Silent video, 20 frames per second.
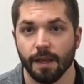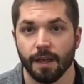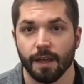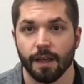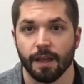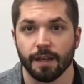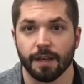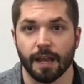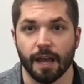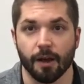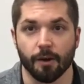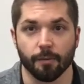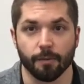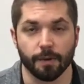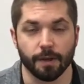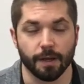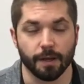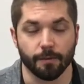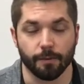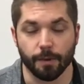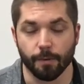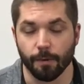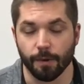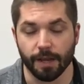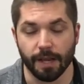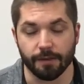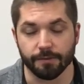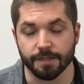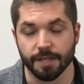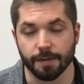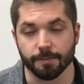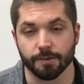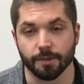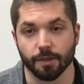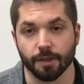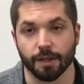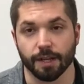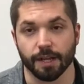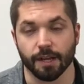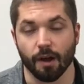Now, we won't have time to
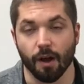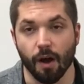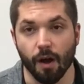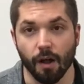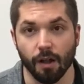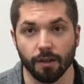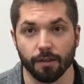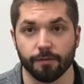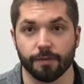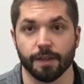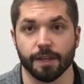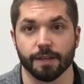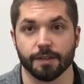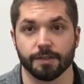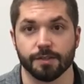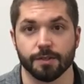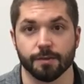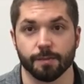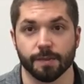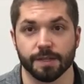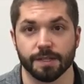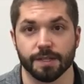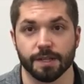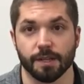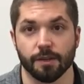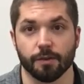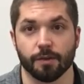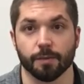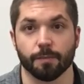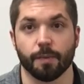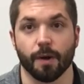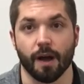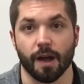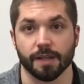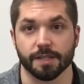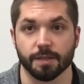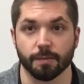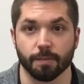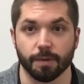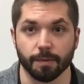look at all of the instruments that you could
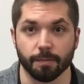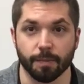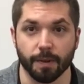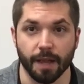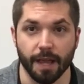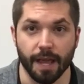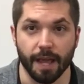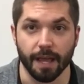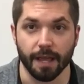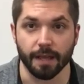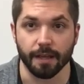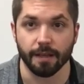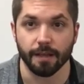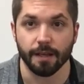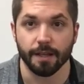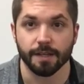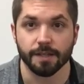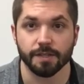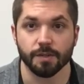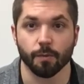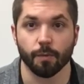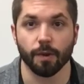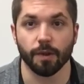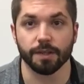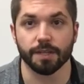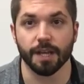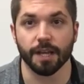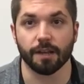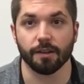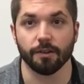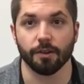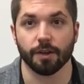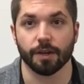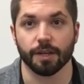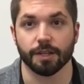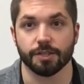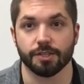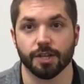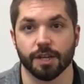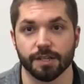possibly play, so we'll take a look
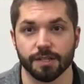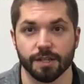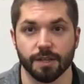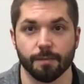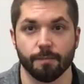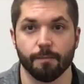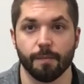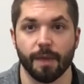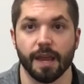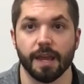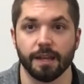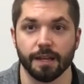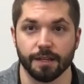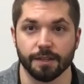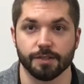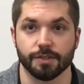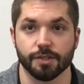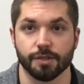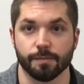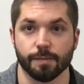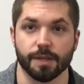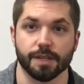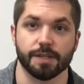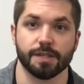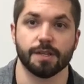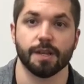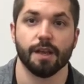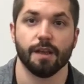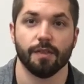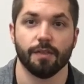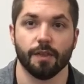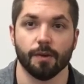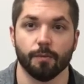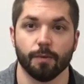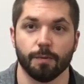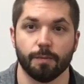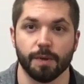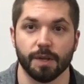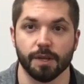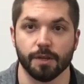at just the main instruments that
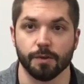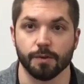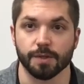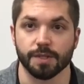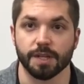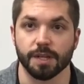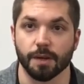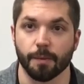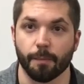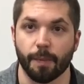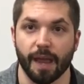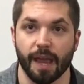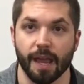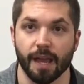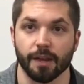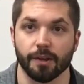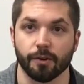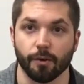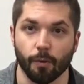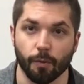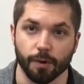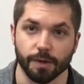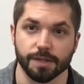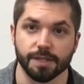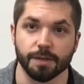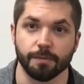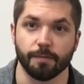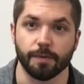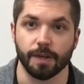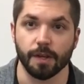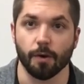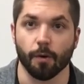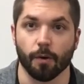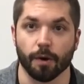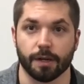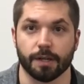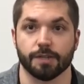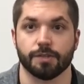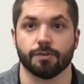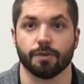would be used in a band or a symphony
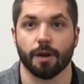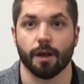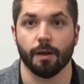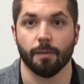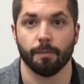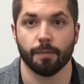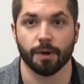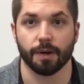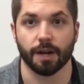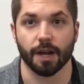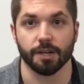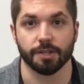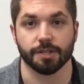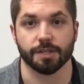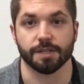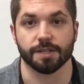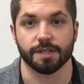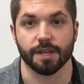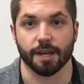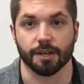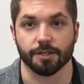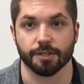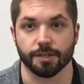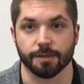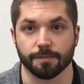orchestra percussion section.